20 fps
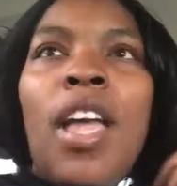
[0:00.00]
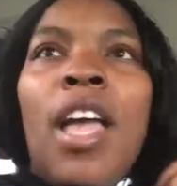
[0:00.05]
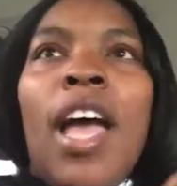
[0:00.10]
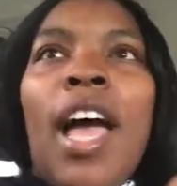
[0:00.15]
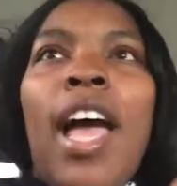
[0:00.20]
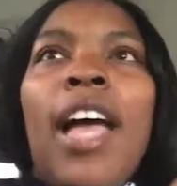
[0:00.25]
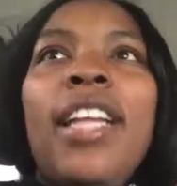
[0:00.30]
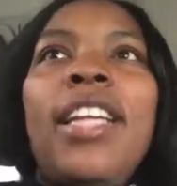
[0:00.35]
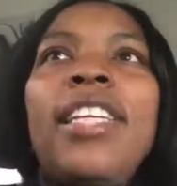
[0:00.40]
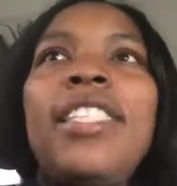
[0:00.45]

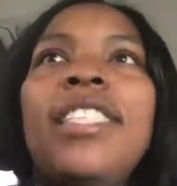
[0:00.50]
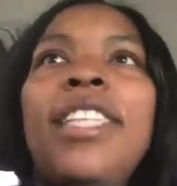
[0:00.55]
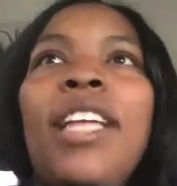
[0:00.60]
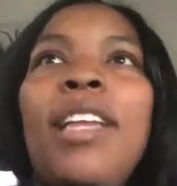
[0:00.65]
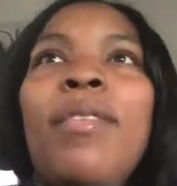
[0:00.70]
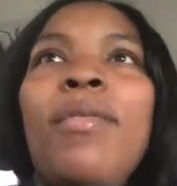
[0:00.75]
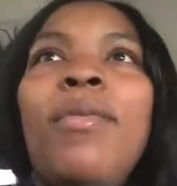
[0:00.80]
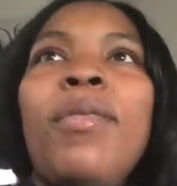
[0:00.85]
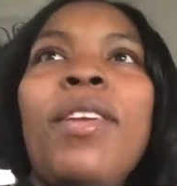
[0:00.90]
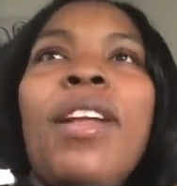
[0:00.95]
I did tell
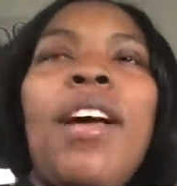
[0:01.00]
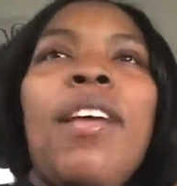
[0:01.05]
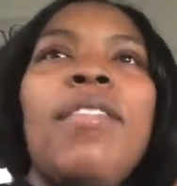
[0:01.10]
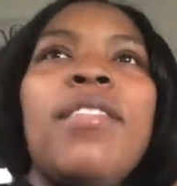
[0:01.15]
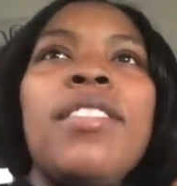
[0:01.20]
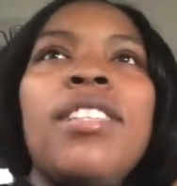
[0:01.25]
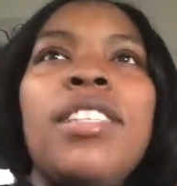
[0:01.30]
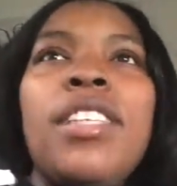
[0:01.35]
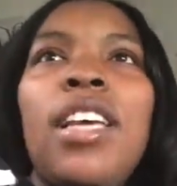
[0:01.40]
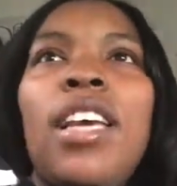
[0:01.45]
him when I
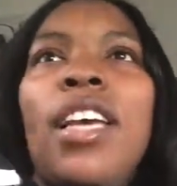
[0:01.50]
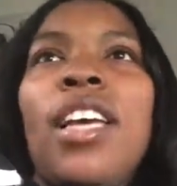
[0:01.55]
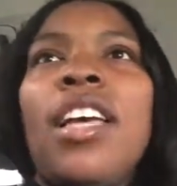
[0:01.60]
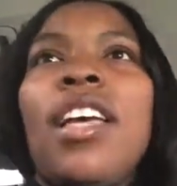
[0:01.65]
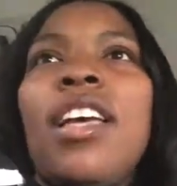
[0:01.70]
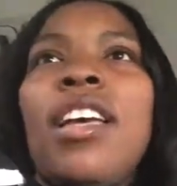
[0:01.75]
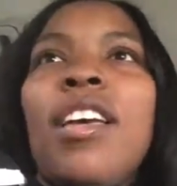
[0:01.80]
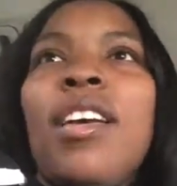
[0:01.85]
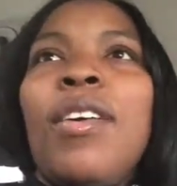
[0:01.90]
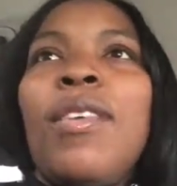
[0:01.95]
was sick
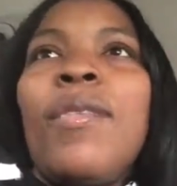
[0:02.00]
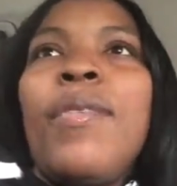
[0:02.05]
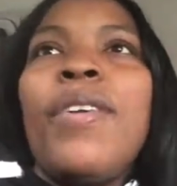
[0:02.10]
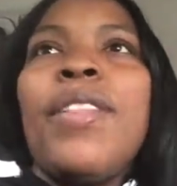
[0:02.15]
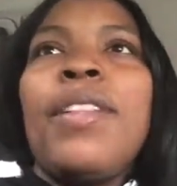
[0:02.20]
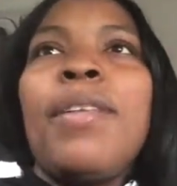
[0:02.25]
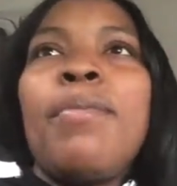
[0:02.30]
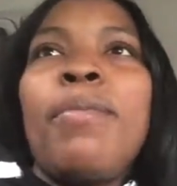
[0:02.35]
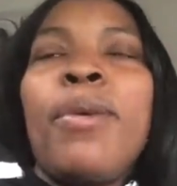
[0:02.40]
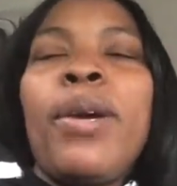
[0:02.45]
with
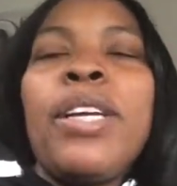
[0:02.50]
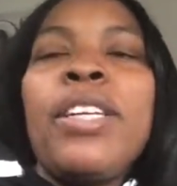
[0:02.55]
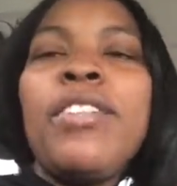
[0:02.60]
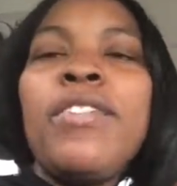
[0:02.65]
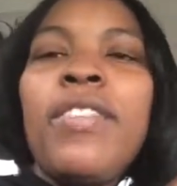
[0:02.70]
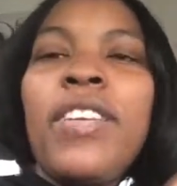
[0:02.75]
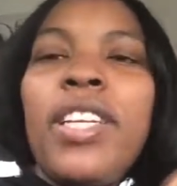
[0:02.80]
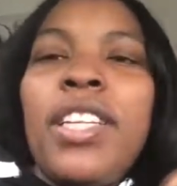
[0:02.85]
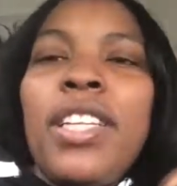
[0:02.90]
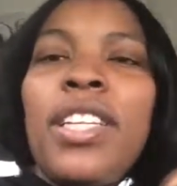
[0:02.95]
the
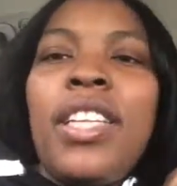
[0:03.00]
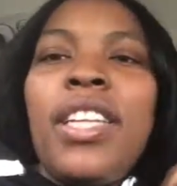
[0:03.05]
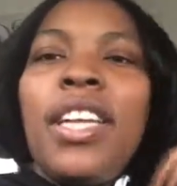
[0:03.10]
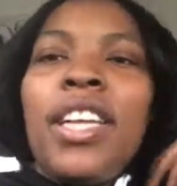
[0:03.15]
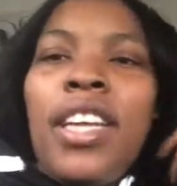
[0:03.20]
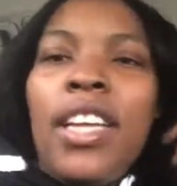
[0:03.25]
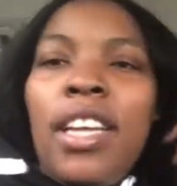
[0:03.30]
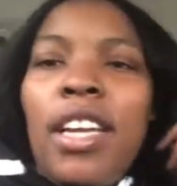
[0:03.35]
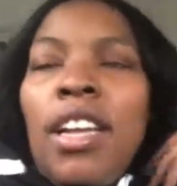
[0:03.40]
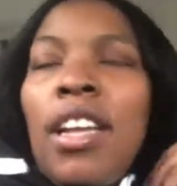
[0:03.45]
breastfeeding
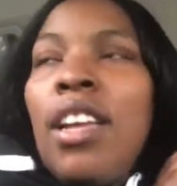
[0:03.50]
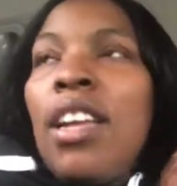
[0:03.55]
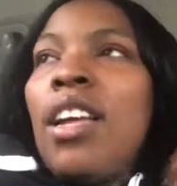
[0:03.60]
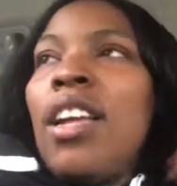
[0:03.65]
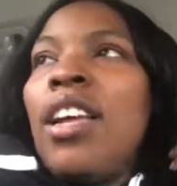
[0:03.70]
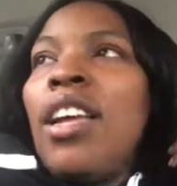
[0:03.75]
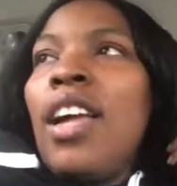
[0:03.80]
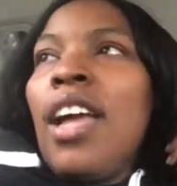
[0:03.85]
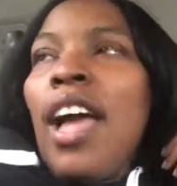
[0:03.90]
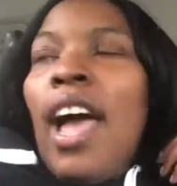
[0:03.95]
thing.
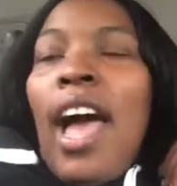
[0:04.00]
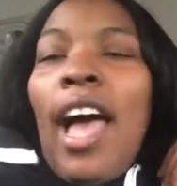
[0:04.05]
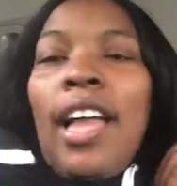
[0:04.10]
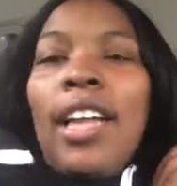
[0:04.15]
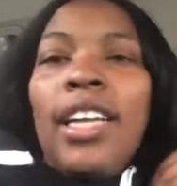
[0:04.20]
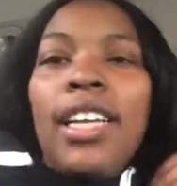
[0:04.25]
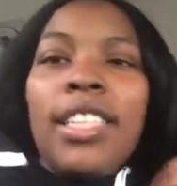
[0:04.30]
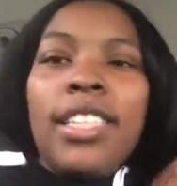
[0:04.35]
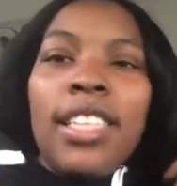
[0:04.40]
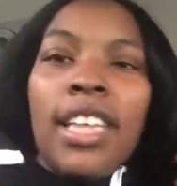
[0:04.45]
I
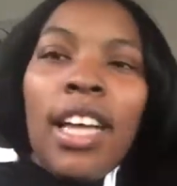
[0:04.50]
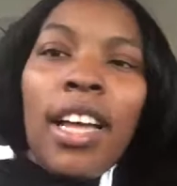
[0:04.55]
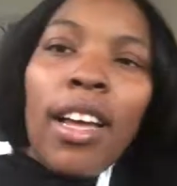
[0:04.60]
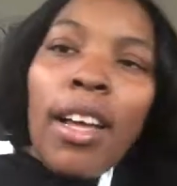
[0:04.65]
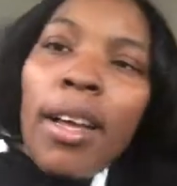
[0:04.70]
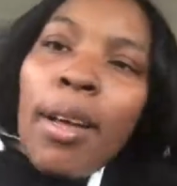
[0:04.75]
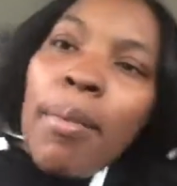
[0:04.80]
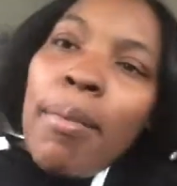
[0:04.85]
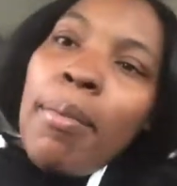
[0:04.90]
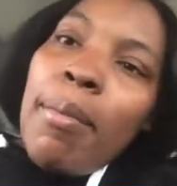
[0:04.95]
did tell
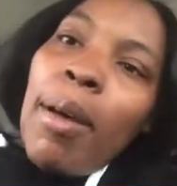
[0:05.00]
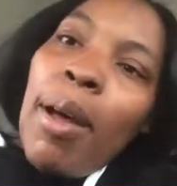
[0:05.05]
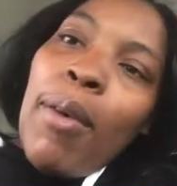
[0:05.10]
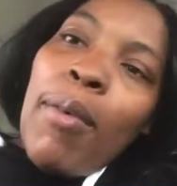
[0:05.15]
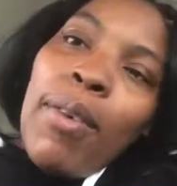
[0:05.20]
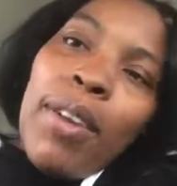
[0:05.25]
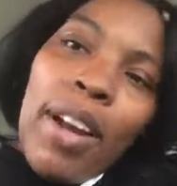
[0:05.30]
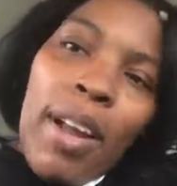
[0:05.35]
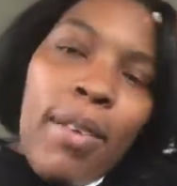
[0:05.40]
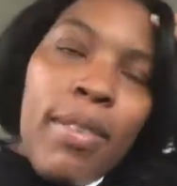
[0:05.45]
him about
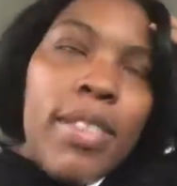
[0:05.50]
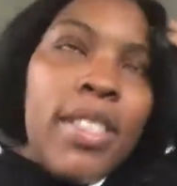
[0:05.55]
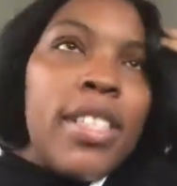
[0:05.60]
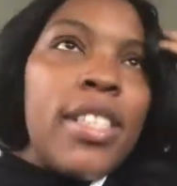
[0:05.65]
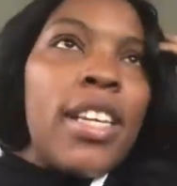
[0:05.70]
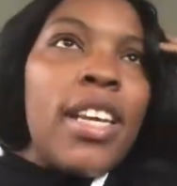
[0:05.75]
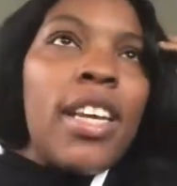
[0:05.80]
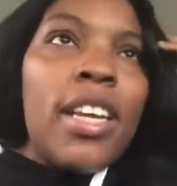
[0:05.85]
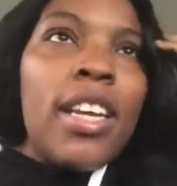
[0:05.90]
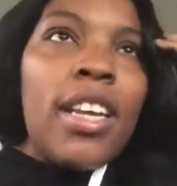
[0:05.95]
when I was
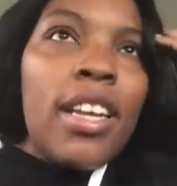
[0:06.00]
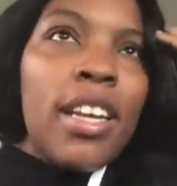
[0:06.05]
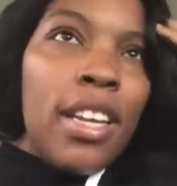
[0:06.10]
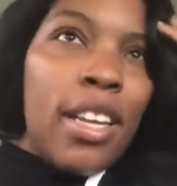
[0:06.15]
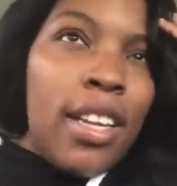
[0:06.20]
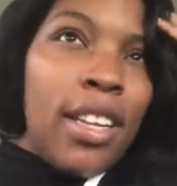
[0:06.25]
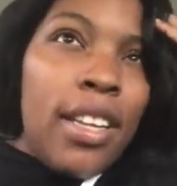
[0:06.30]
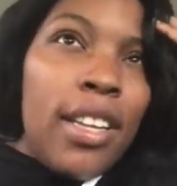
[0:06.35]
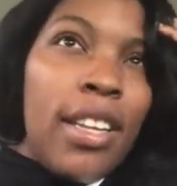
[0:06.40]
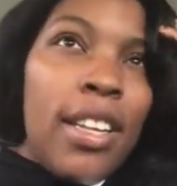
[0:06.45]
sick,
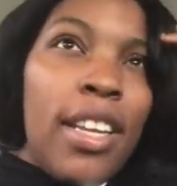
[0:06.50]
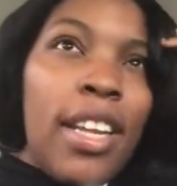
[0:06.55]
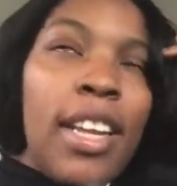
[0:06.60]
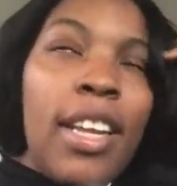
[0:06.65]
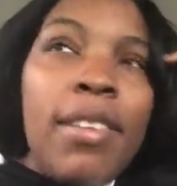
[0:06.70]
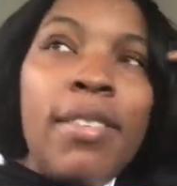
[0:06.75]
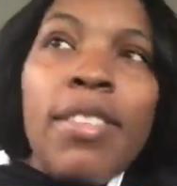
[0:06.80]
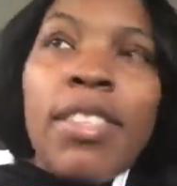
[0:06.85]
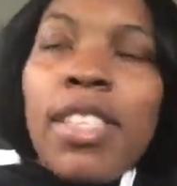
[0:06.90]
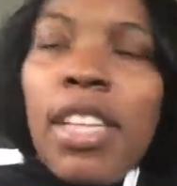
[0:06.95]
and
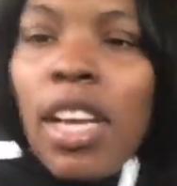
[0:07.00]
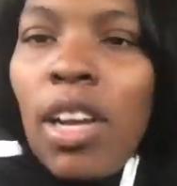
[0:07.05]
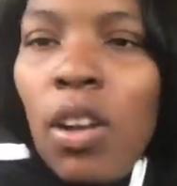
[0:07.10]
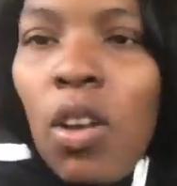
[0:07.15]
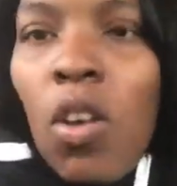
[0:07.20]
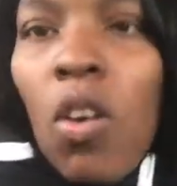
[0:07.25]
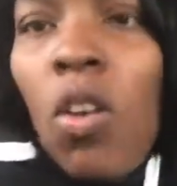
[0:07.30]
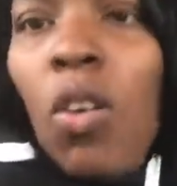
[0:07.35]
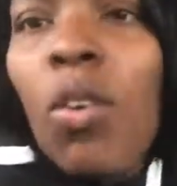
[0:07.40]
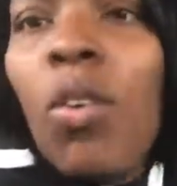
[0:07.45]
he was like,
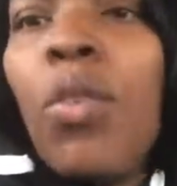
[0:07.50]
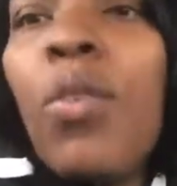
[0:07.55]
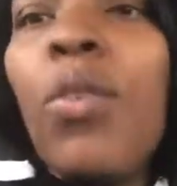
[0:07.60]
oh.